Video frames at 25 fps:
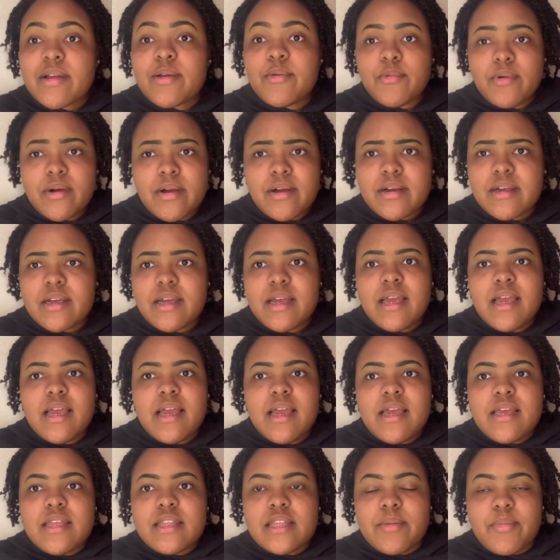and work.
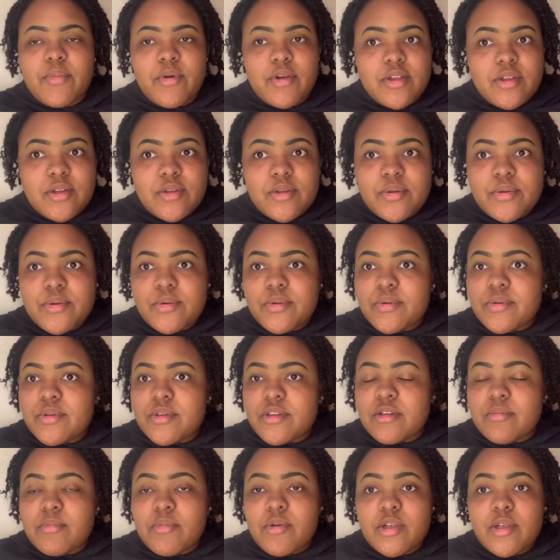The more you do,
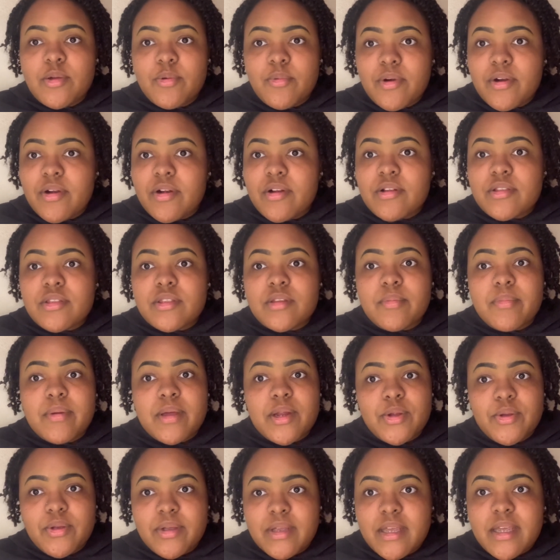the more you work, the
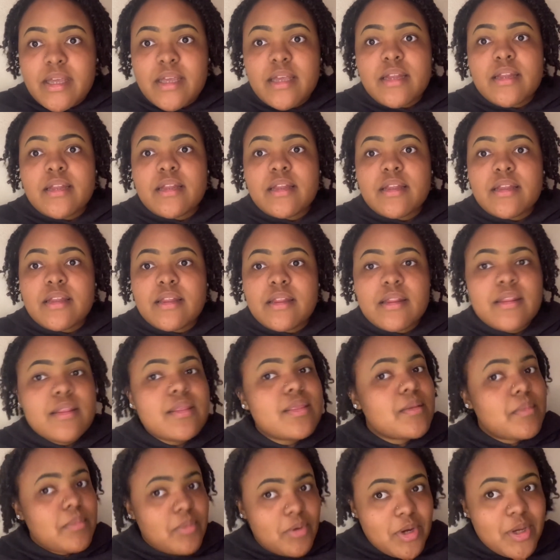better you get.
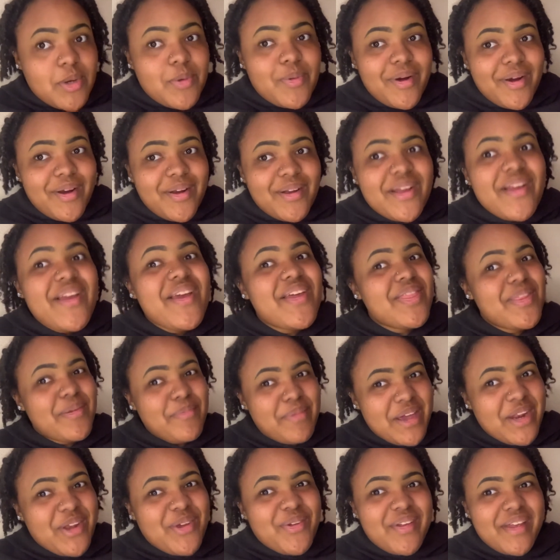The more you work, the
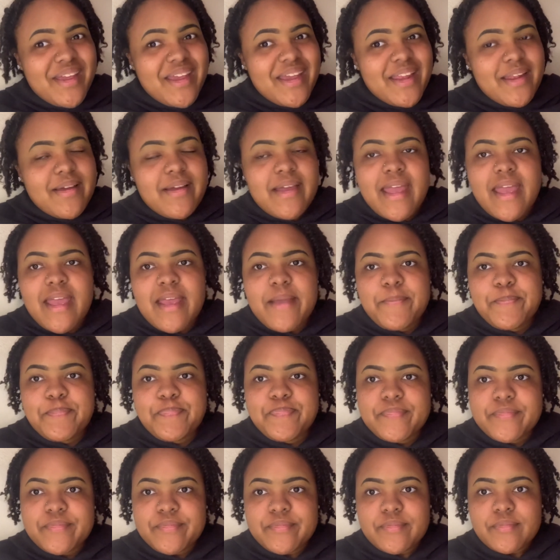better you get, okay?
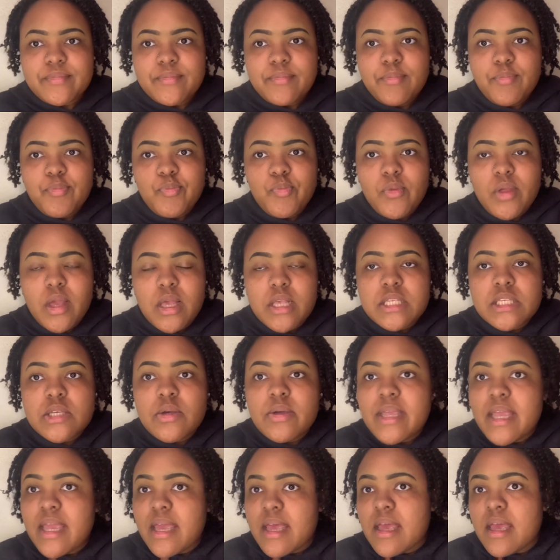So,
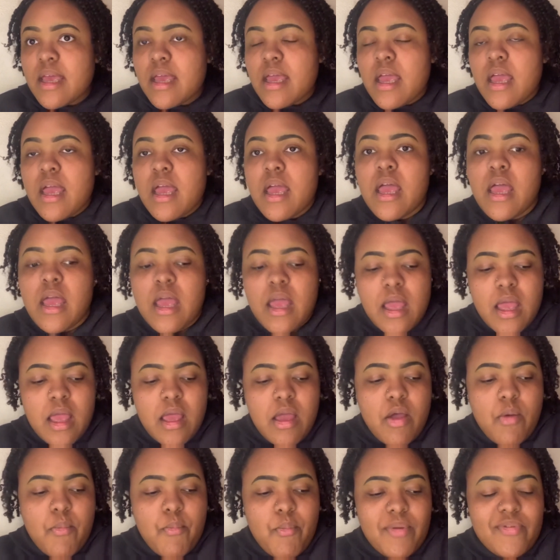yeah.
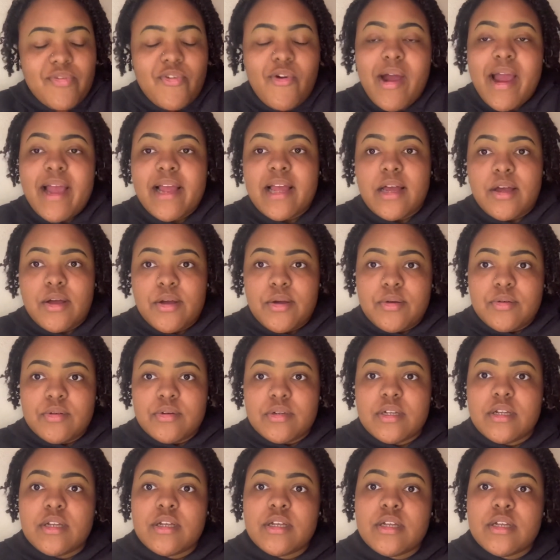Before I go,